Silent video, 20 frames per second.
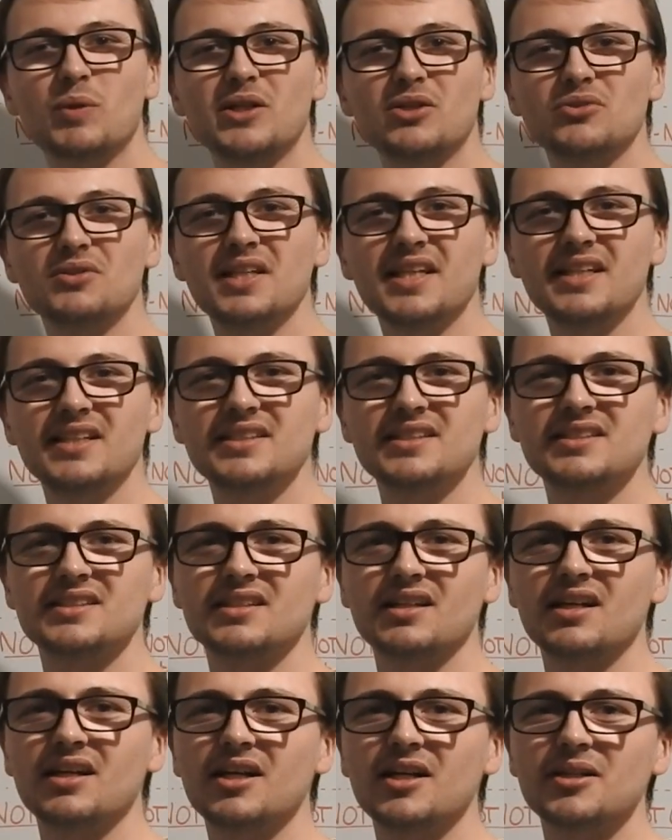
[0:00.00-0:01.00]
win on
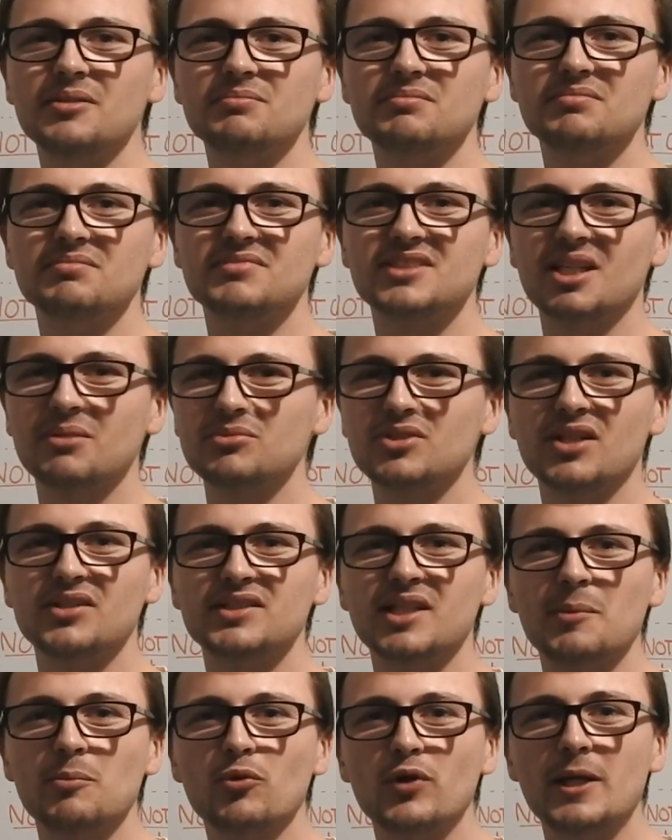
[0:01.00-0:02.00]
these, sometimes
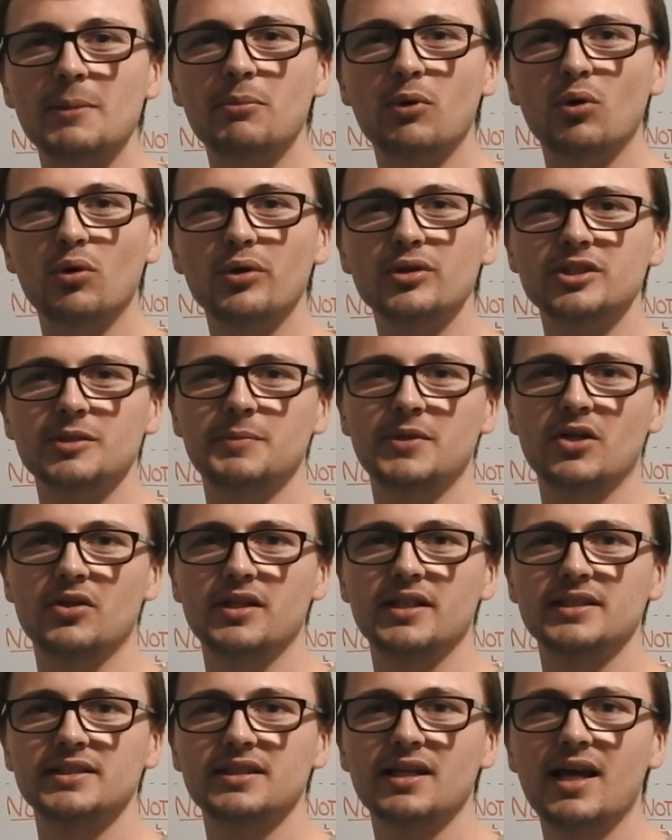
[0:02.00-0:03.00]
they're pretty poor, to be
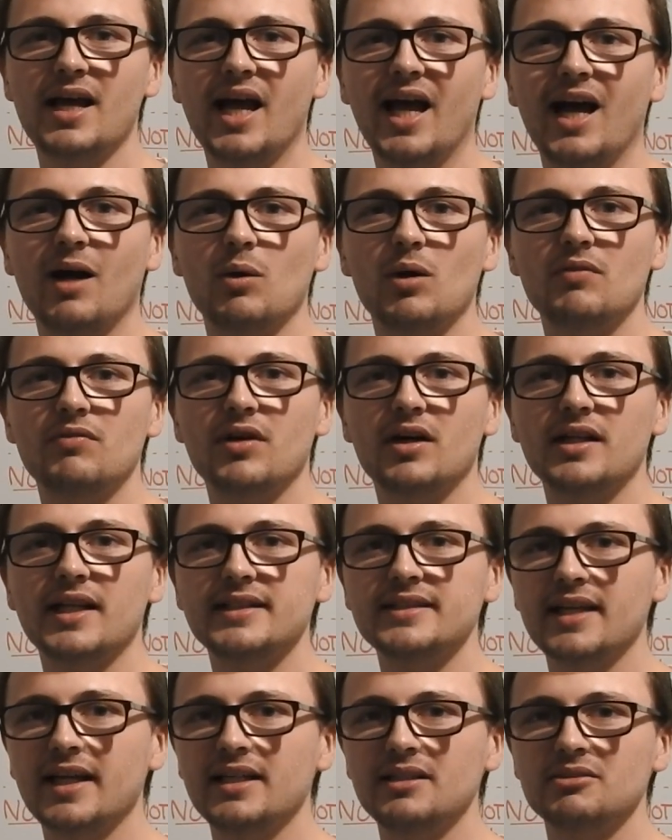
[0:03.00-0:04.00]
honest. However, they
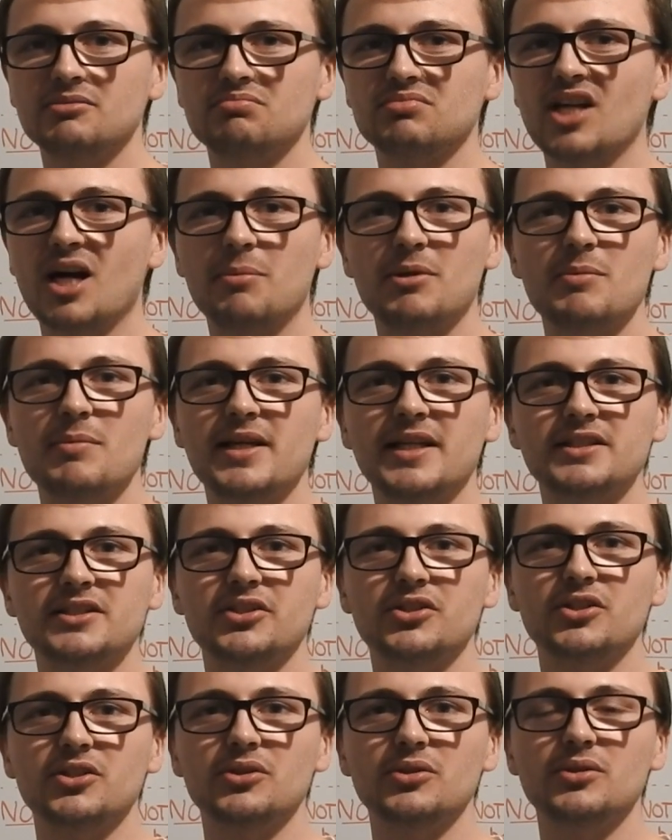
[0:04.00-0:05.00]
take a couple of minutes
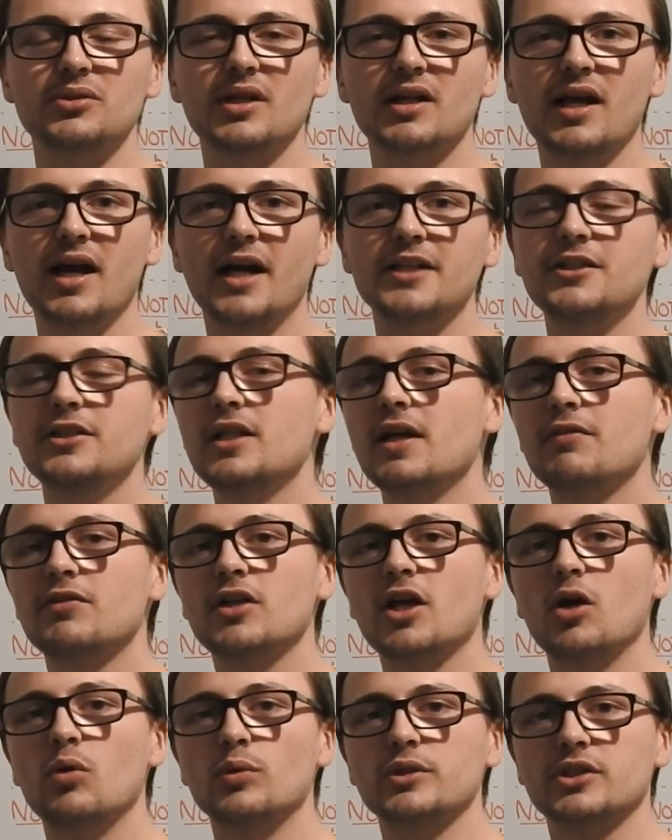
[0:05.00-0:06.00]
to do, and you never
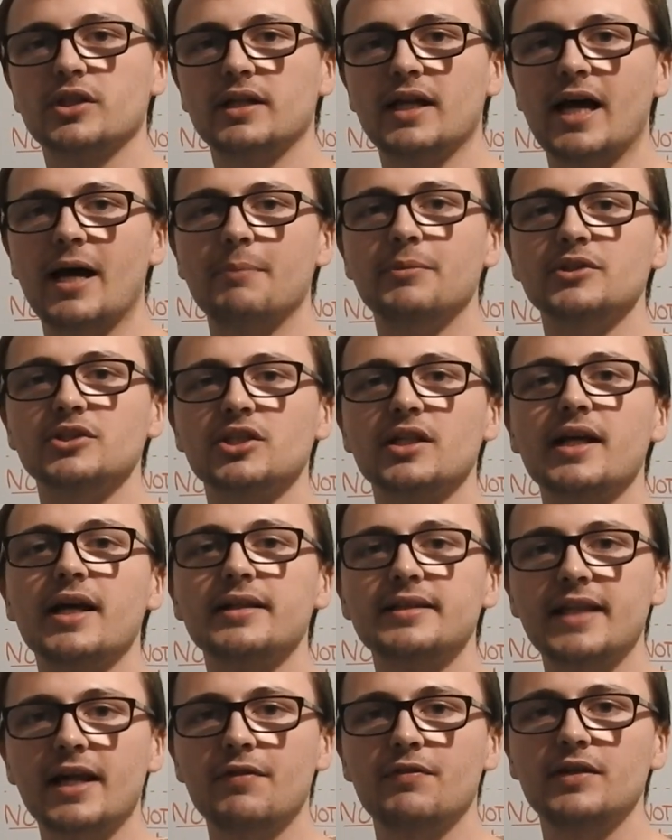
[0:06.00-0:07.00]
know what's going to happen, so they
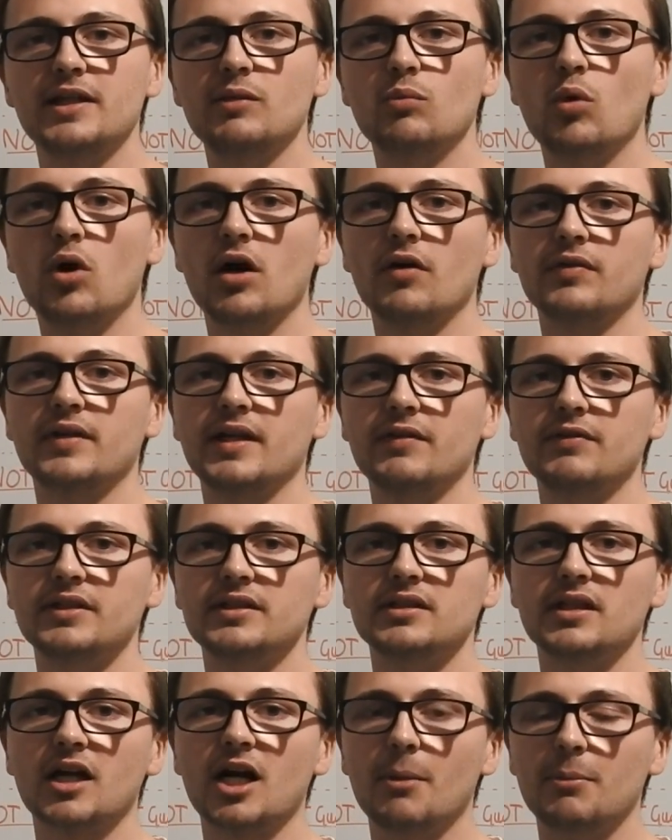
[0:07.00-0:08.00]
are definitely worth
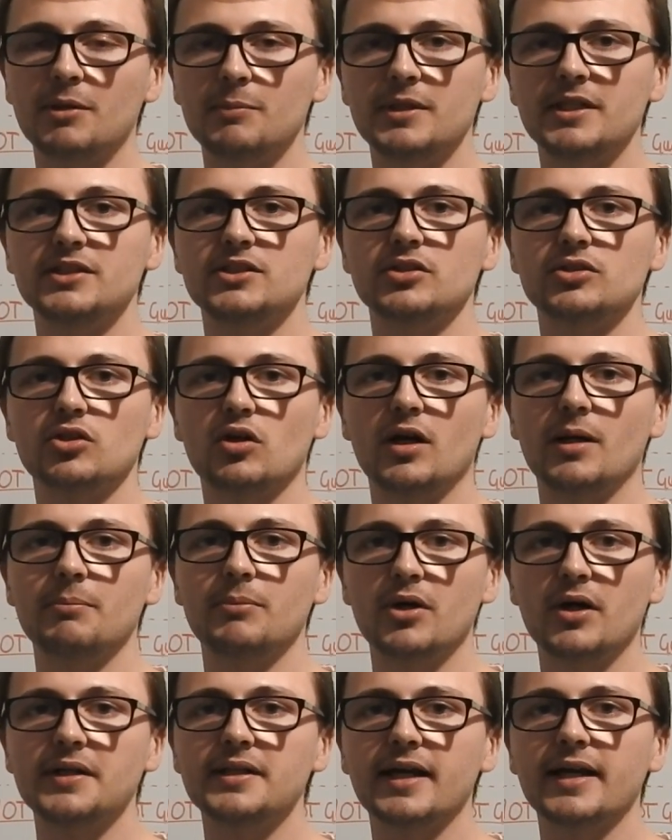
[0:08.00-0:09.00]
giving a couple of minutes of your time
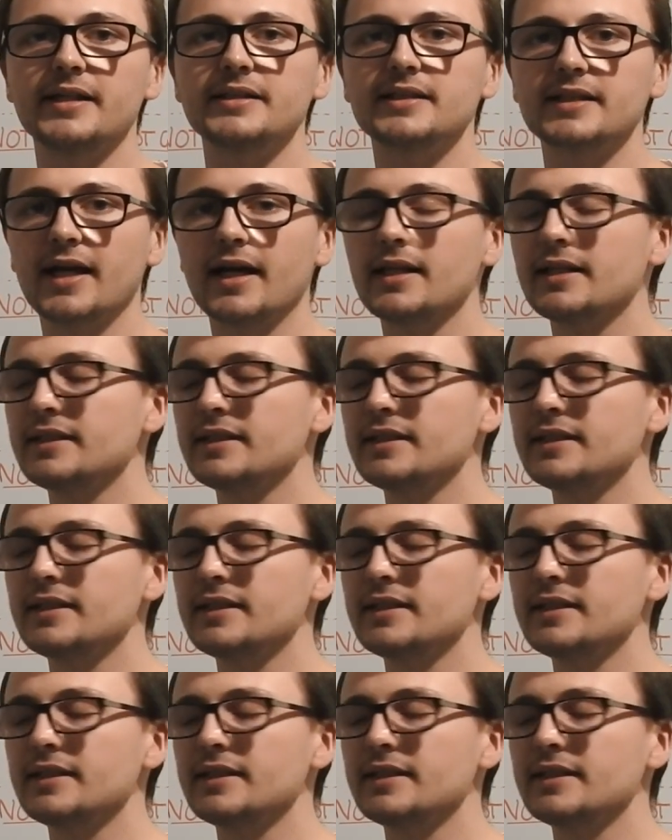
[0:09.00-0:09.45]
per day to get